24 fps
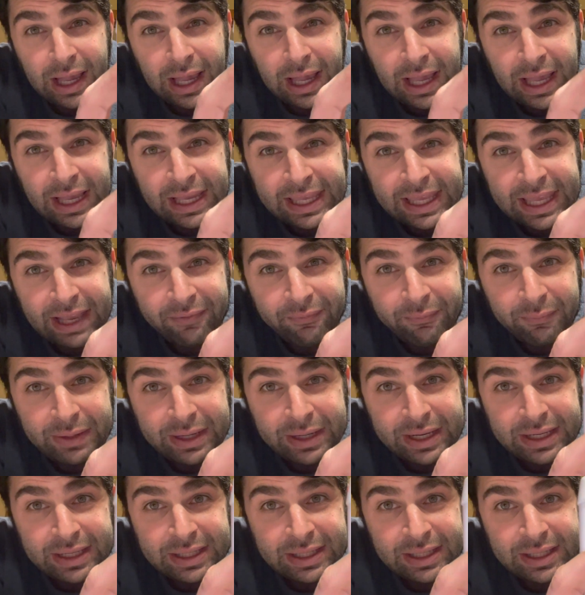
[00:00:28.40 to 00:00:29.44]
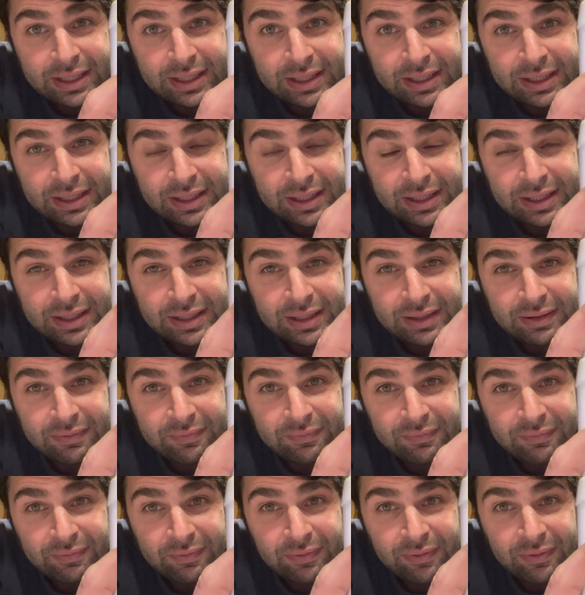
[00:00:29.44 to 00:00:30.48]
I can't read
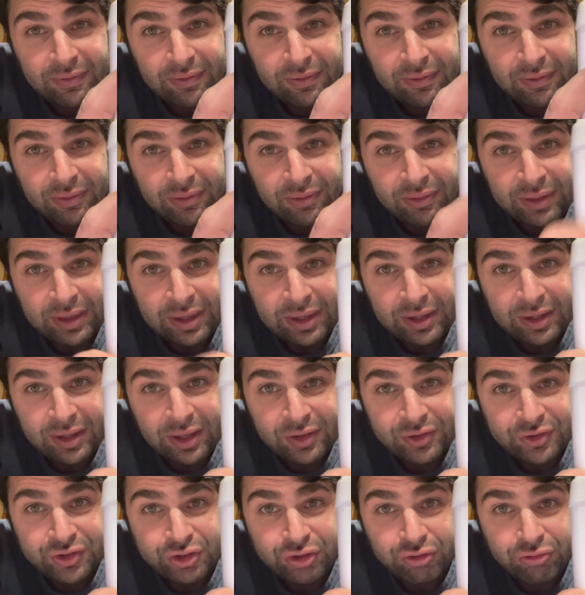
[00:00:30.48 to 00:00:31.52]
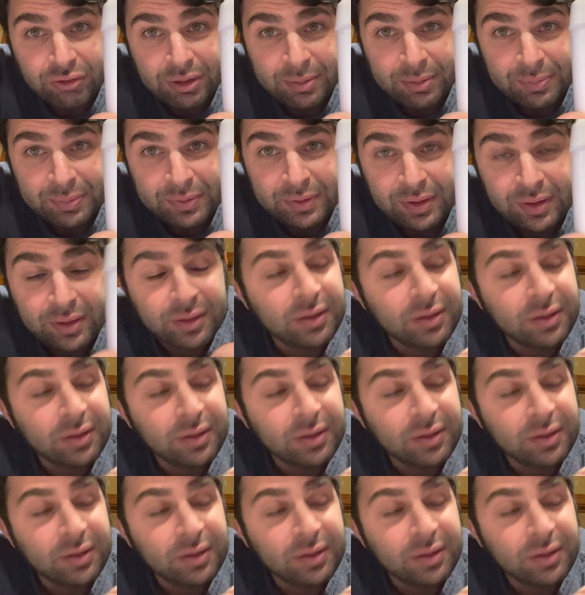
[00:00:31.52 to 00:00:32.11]
the script